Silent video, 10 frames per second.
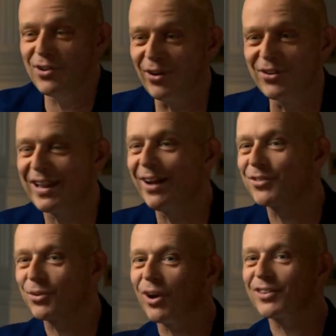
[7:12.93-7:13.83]
don't know, you'd
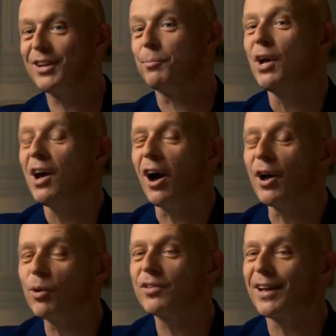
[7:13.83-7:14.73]
have to ask him.
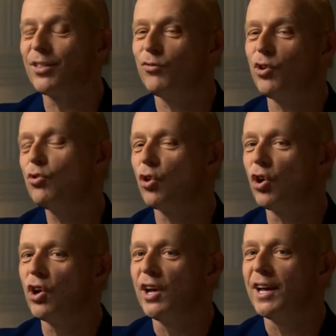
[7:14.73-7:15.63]
I always had the view
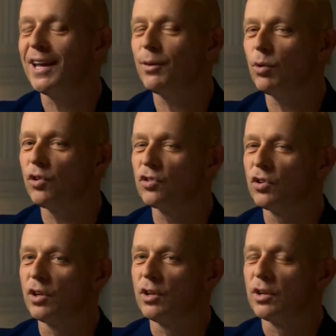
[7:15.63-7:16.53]
that it was,